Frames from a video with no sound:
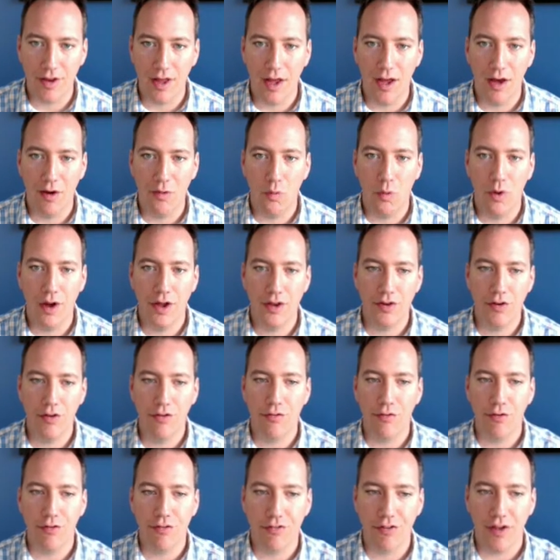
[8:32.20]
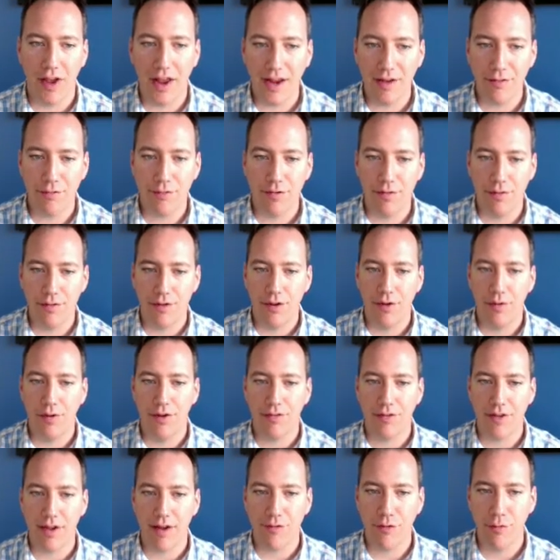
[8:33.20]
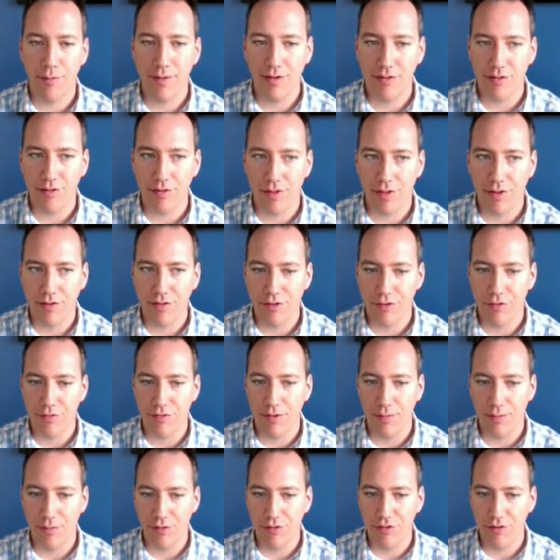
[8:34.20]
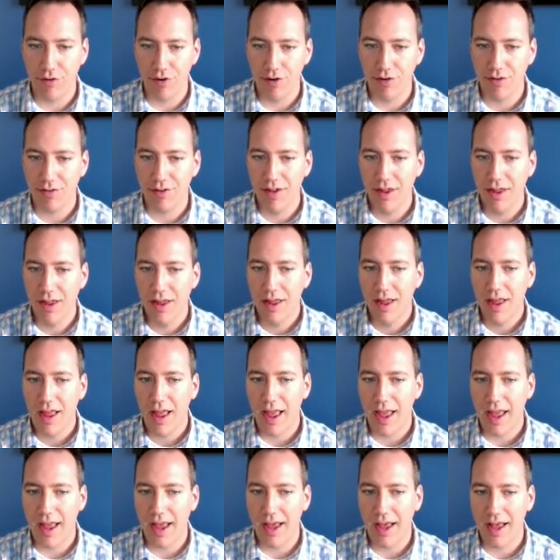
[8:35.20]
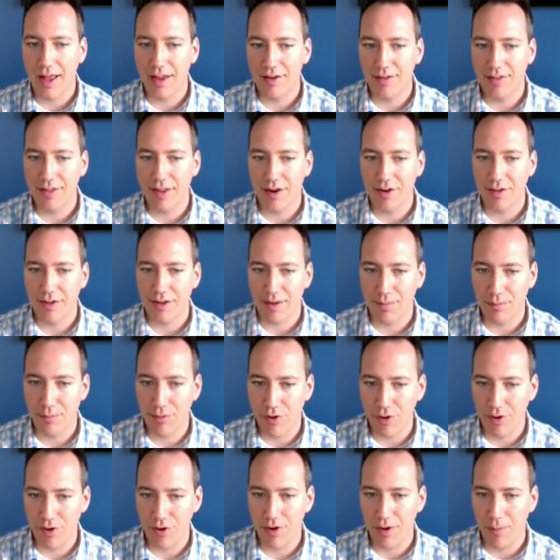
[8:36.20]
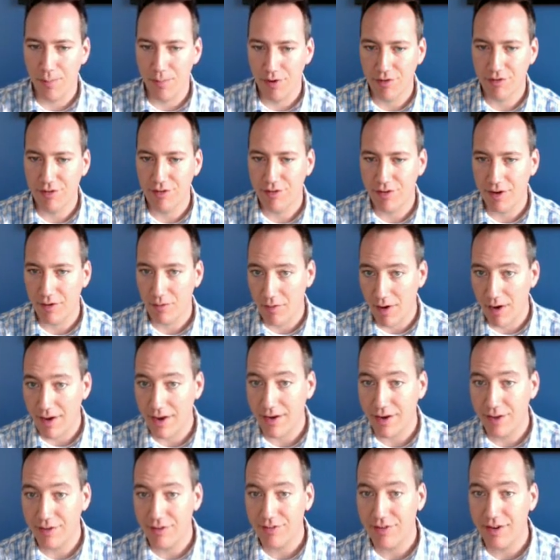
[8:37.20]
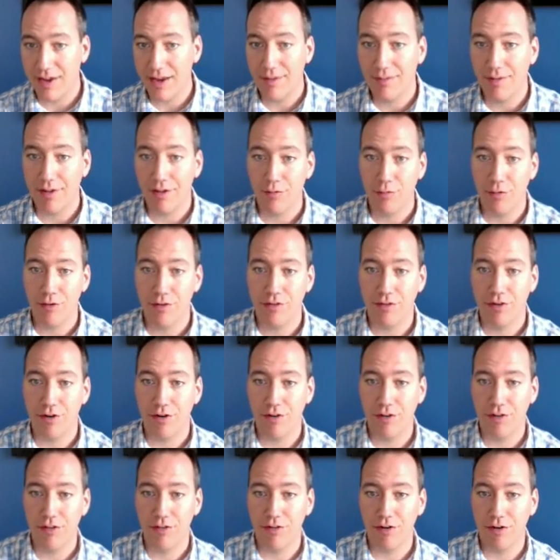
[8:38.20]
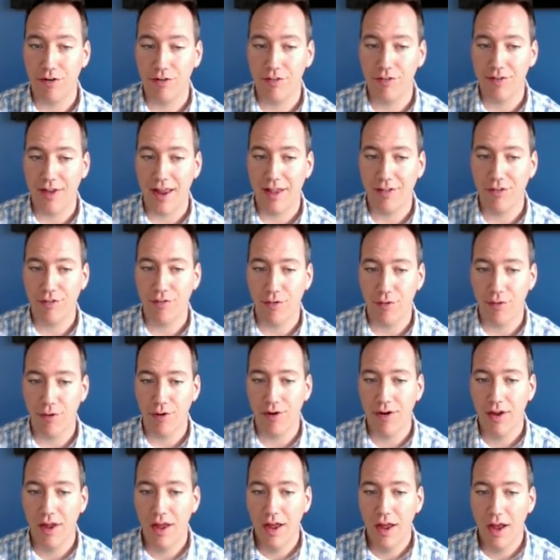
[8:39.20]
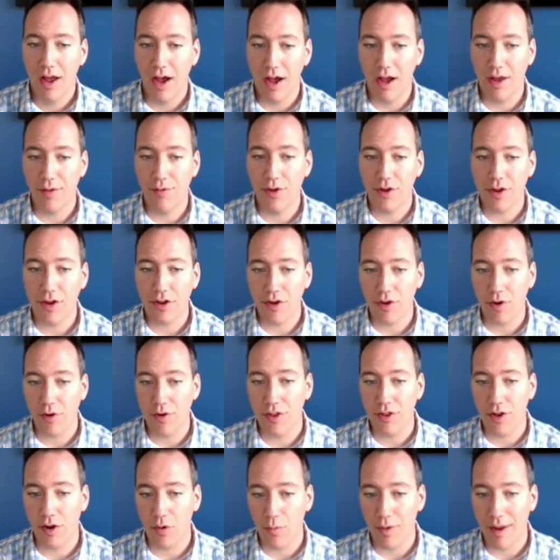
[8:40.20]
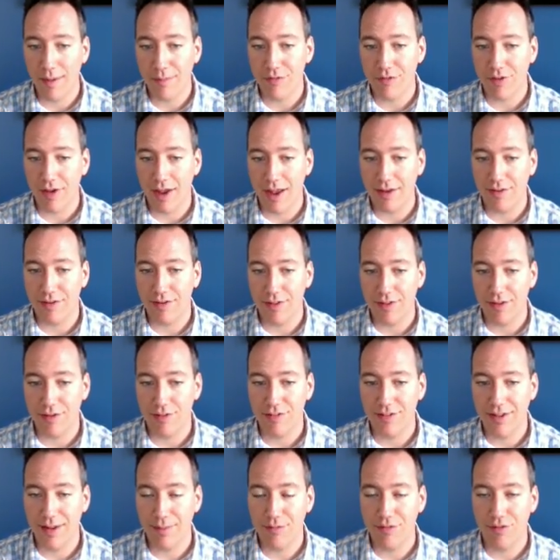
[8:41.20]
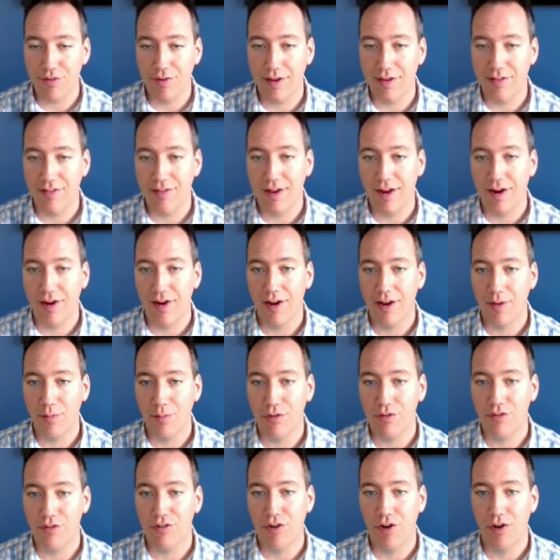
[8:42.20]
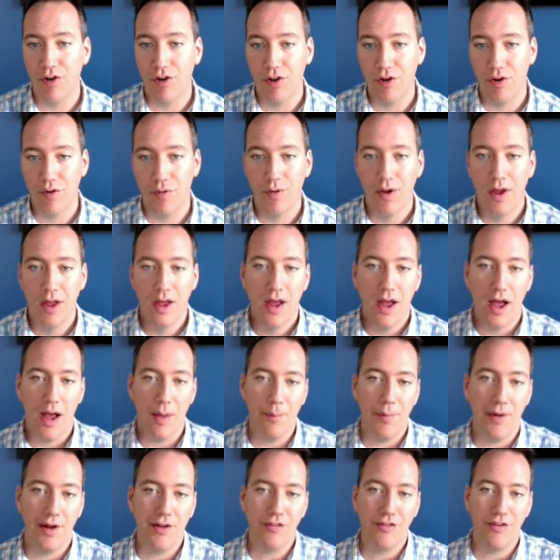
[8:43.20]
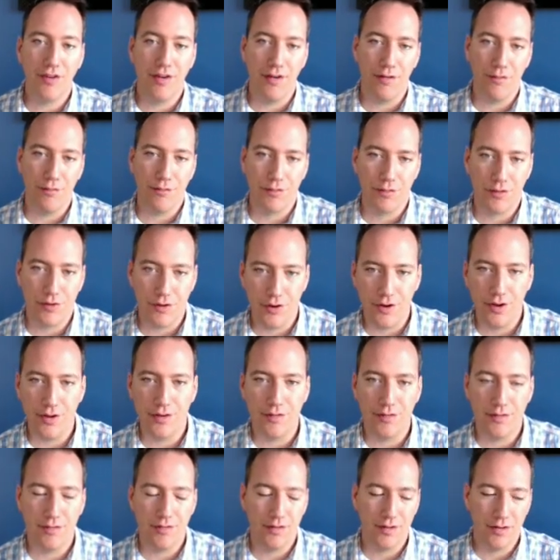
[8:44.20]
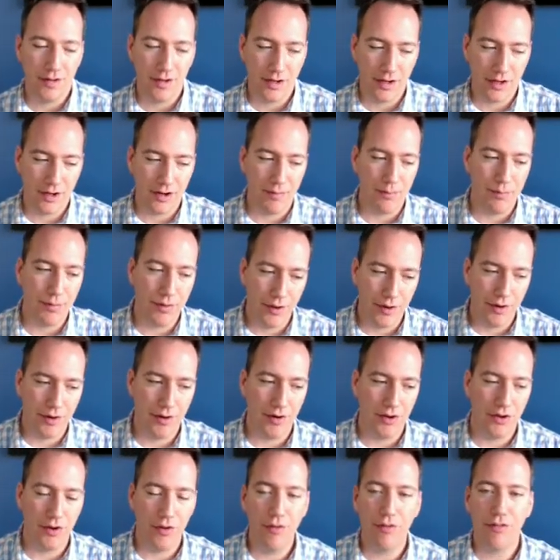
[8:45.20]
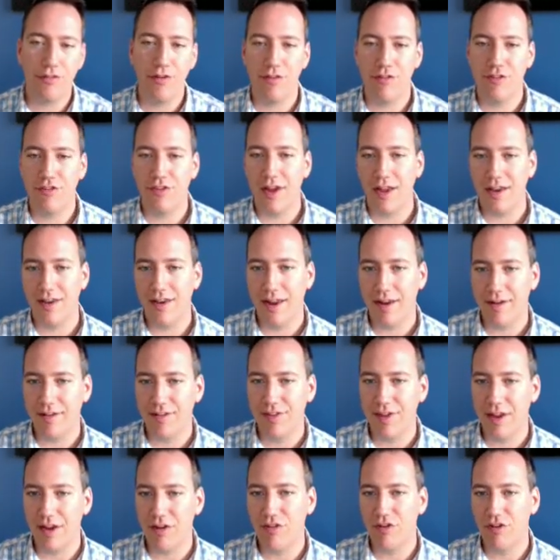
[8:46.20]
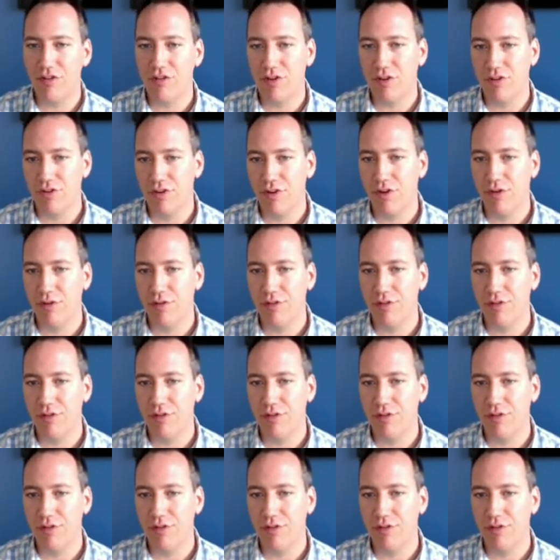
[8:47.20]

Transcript: uh, one useful site from the US government. So this is from CERT, and they're the Computer Emergency Readiness Team. That's what CERT stands for. Uh, you can go to their website to this tips links here, and it will show you a bunch of good computer usage techniques, things you should do,